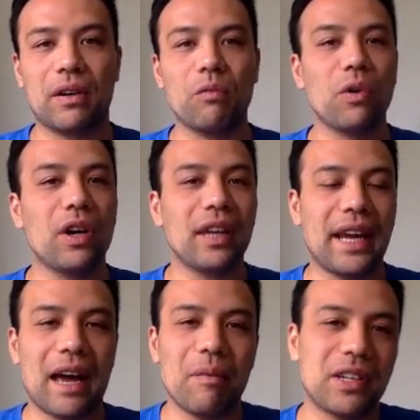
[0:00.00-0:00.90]
And really,
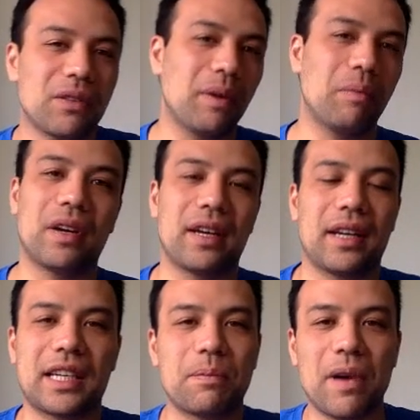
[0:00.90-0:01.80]
how much are we
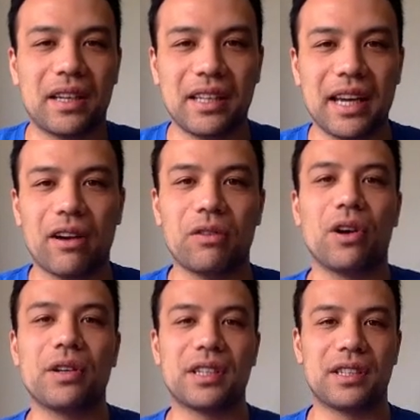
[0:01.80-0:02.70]
expecting Aaron
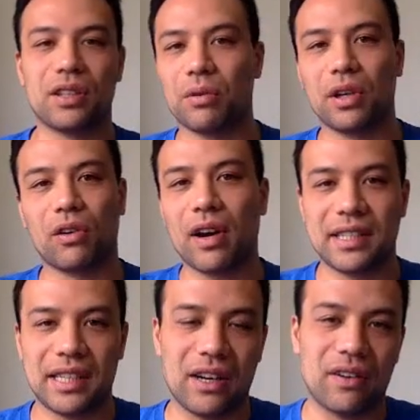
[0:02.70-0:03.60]
Rodgers to
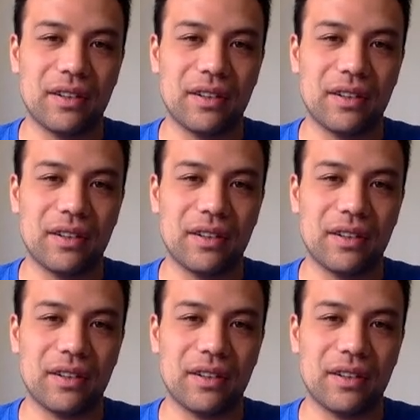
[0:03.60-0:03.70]
regress here?